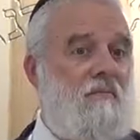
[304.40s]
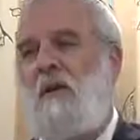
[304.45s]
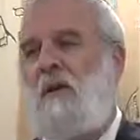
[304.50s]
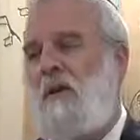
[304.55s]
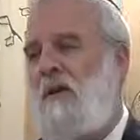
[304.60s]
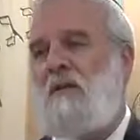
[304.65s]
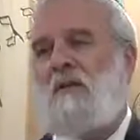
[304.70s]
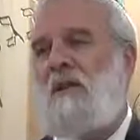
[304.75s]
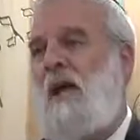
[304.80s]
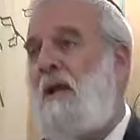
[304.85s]

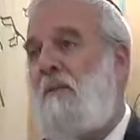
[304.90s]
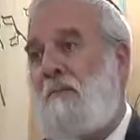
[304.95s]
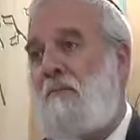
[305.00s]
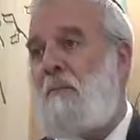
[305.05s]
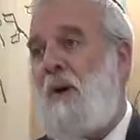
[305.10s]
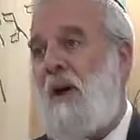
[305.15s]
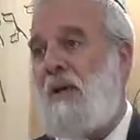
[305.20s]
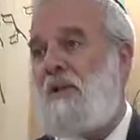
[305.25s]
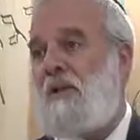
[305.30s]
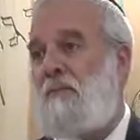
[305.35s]
it is not
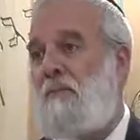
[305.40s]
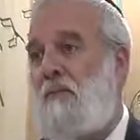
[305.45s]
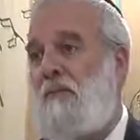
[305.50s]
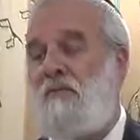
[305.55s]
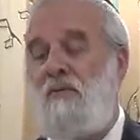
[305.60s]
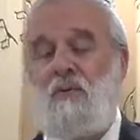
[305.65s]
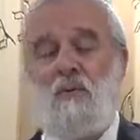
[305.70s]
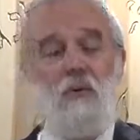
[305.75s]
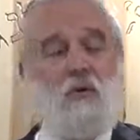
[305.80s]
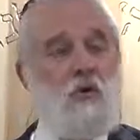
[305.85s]
possible
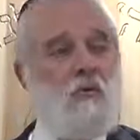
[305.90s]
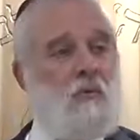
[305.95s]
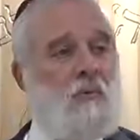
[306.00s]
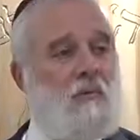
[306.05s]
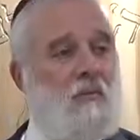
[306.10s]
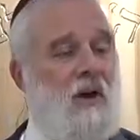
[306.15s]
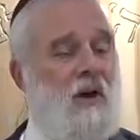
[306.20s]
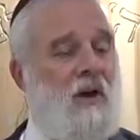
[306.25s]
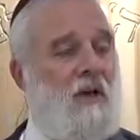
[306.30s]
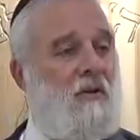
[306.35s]
for the
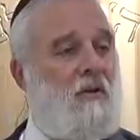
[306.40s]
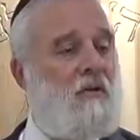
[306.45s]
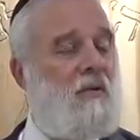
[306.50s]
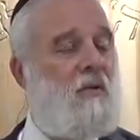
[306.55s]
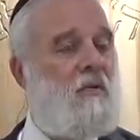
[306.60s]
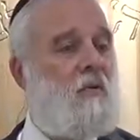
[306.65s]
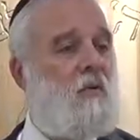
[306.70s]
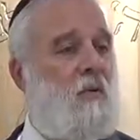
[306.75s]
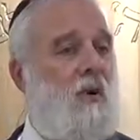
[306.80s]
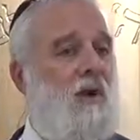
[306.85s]
human
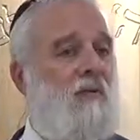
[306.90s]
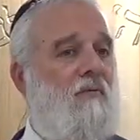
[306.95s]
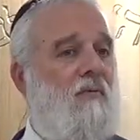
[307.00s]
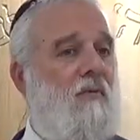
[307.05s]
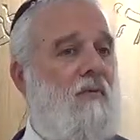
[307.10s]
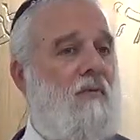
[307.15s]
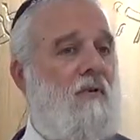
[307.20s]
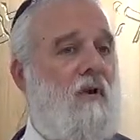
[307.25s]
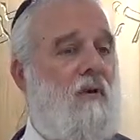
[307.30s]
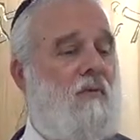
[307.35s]
mind to
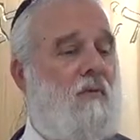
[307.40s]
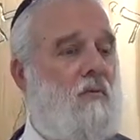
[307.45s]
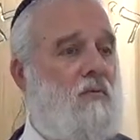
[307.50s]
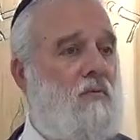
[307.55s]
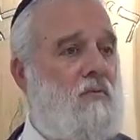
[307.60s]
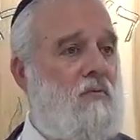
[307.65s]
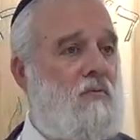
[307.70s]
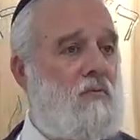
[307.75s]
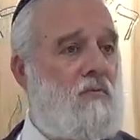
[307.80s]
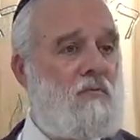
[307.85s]
ever come
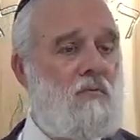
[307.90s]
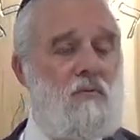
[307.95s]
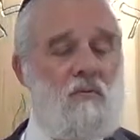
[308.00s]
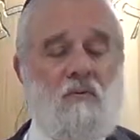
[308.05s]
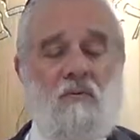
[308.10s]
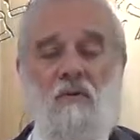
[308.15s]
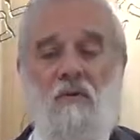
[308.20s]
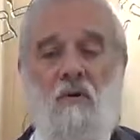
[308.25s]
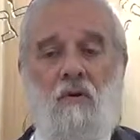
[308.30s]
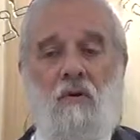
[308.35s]

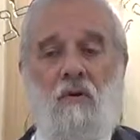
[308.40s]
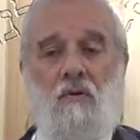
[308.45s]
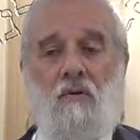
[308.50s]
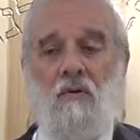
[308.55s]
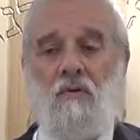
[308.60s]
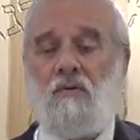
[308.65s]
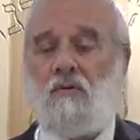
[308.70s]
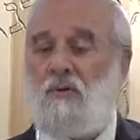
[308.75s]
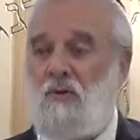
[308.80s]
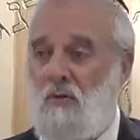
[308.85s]

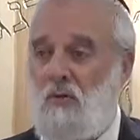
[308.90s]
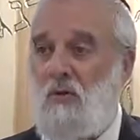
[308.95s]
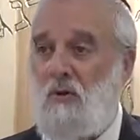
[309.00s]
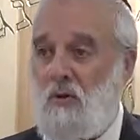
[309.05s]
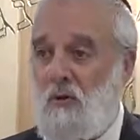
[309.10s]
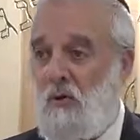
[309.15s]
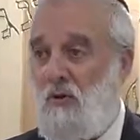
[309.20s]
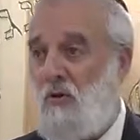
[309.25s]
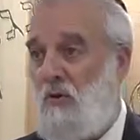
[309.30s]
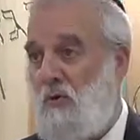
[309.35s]
to certain
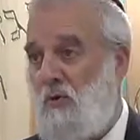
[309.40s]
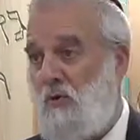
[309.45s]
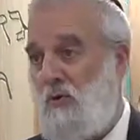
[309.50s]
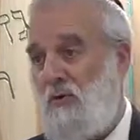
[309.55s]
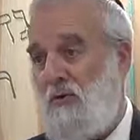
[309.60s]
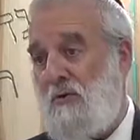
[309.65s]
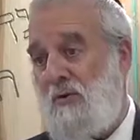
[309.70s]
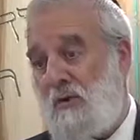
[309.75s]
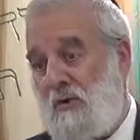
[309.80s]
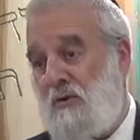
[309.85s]

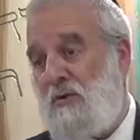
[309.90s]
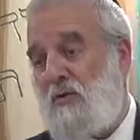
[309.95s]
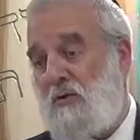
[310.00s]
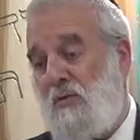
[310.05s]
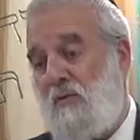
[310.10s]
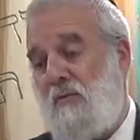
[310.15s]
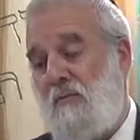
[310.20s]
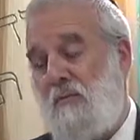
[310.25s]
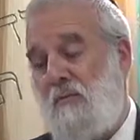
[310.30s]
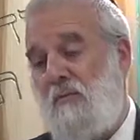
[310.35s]
conclusions. It's
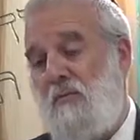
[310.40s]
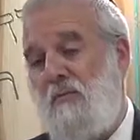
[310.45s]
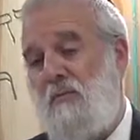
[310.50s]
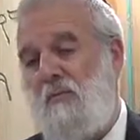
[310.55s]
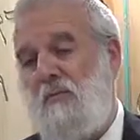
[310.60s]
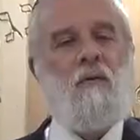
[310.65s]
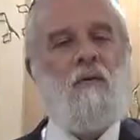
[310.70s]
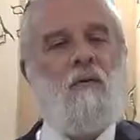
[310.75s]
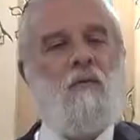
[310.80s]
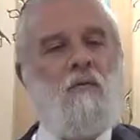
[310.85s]
true.
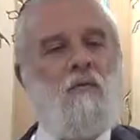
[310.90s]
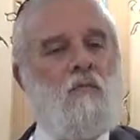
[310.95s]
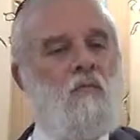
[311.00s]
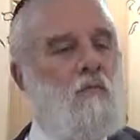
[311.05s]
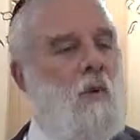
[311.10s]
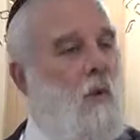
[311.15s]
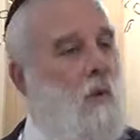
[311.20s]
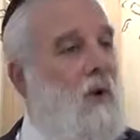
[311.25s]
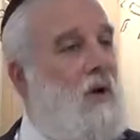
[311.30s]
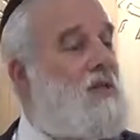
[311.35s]

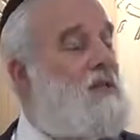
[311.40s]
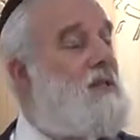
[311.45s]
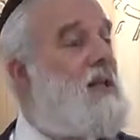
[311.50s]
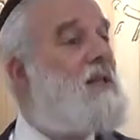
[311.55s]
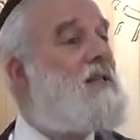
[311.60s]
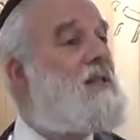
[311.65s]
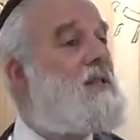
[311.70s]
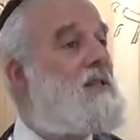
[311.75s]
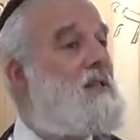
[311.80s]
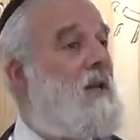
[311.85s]
But what is
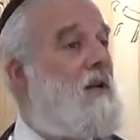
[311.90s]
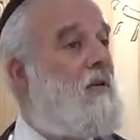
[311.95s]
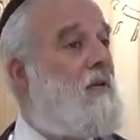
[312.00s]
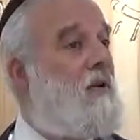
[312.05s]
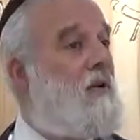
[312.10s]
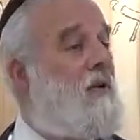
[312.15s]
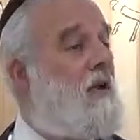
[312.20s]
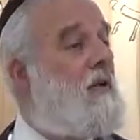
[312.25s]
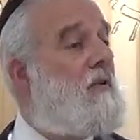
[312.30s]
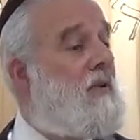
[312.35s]

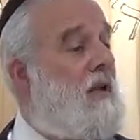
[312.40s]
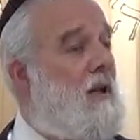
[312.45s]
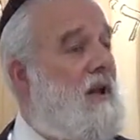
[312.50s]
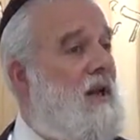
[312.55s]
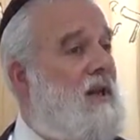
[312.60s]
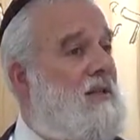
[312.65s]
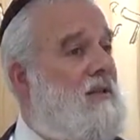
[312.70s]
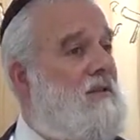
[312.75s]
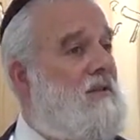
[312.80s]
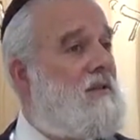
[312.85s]
necessary,
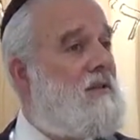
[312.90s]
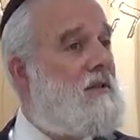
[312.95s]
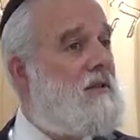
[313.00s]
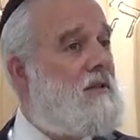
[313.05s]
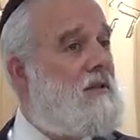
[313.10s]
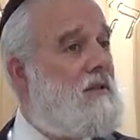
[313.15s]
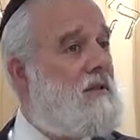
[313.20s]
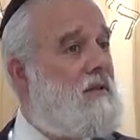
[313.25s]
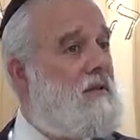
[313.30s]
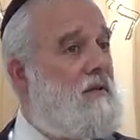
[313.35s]
nonetheless,
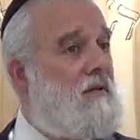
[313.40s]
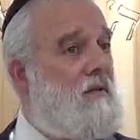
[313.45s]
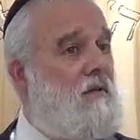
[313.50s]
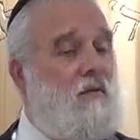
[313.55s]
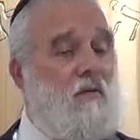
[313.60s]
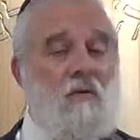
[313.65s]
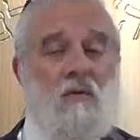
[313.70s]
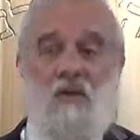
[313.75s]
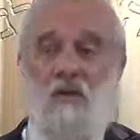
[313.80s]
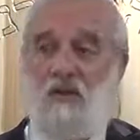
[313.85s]

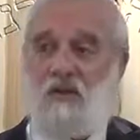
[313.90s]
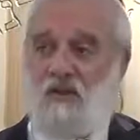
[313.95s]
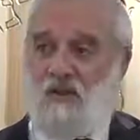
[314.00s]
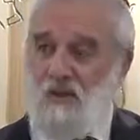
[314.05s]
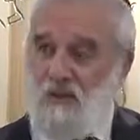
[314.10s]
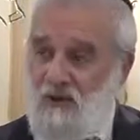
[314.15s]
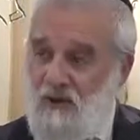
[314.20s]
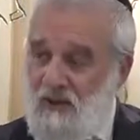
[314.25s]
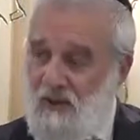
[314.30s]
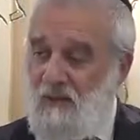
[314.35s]
is
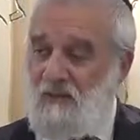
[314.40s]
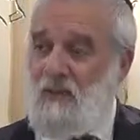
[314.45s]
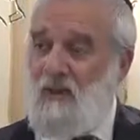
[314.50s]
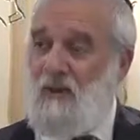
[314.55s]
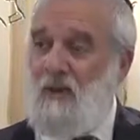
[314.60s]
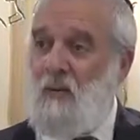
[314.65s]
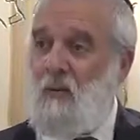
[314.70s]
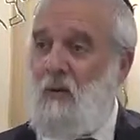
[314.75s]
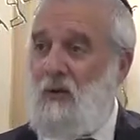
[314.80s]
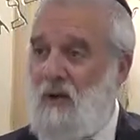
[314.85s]
there
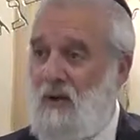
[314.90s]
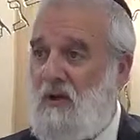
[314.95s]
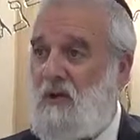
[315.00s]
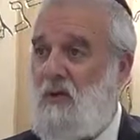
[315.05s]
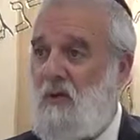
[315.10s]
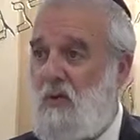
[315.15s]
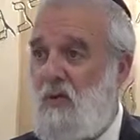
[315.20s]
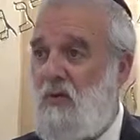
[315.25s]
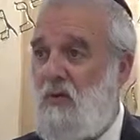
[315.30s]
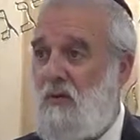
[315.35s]
something that we
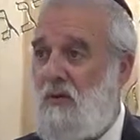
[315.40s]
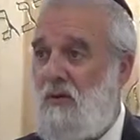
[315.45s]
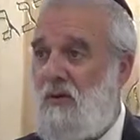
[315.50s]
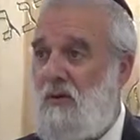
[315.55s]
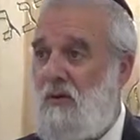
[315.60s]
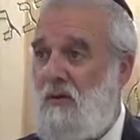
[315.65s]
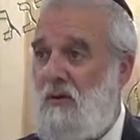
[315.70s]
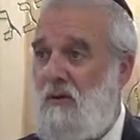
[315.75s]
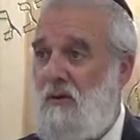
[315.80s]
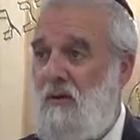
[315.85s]
could use
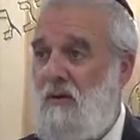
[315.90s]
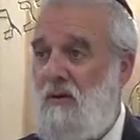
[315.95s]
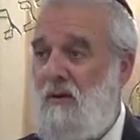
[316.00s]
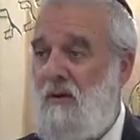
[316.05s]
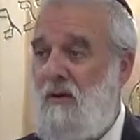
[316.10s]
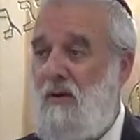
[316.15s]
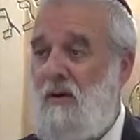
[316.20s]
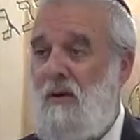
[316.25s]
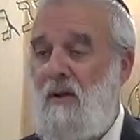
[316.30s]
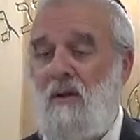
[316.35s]

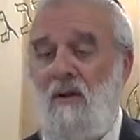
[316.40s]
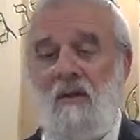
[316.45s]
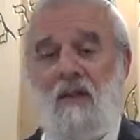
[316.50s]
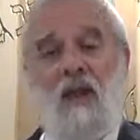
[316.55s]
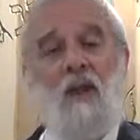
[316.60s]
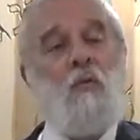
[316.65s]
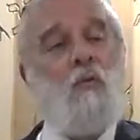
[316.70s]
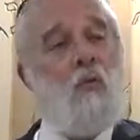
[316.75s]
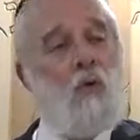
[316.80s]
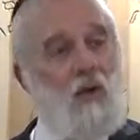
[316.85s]

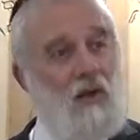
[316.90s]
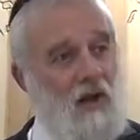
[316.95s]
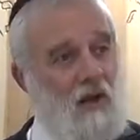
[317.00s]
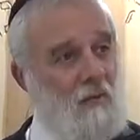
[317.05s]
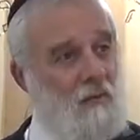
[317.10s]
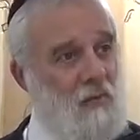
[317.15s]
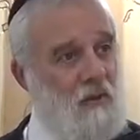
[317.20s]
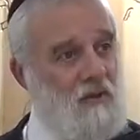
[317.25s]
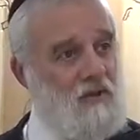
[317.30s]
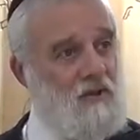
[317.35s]
that will
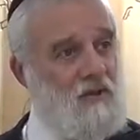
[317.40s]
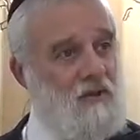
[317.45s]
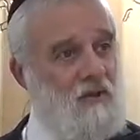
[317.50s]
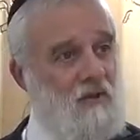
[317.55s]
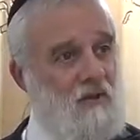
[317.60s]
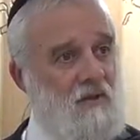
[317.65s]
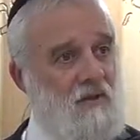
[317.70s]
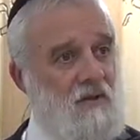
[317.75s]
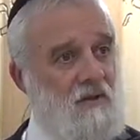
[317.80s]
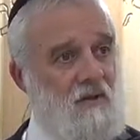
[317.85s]
help
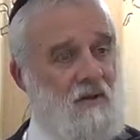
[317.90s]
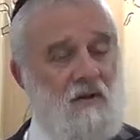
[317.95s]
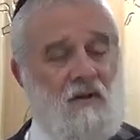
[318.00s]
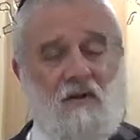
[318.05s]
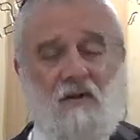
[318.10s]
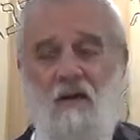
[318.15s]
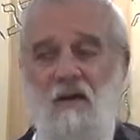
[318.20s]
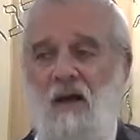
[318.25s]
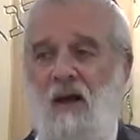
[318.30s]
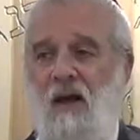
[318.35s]
us
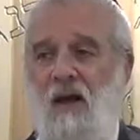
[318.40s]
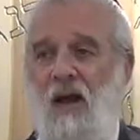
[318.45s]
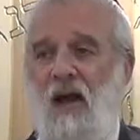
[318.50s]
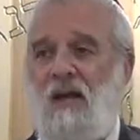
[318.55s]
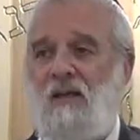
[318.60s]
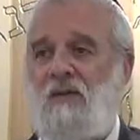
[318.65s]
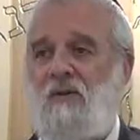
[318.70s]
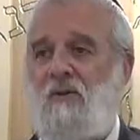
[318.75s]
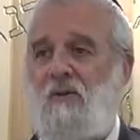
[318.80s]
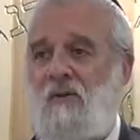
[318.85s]

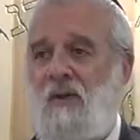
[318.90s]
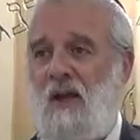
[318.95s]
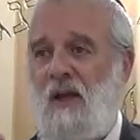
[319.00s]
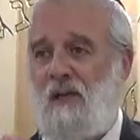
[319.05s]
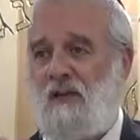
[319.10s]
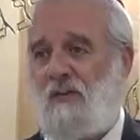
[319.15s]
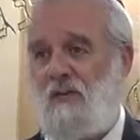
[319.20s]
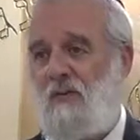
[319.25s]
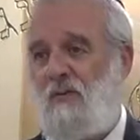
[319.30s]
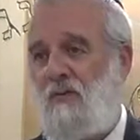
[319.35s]

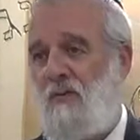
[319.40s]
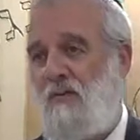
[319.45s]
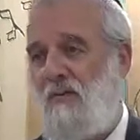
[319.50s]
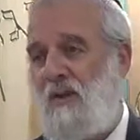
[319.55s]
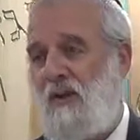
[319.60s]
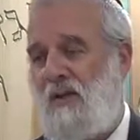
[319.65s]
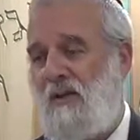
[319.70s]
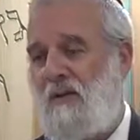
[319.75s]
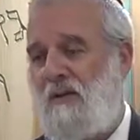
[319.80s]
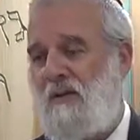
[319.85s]
ascertain certain
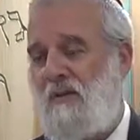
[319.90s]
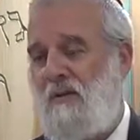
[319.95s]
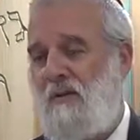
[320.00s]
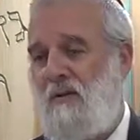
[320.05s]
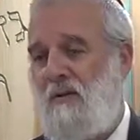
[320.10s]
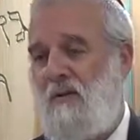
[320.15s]
things?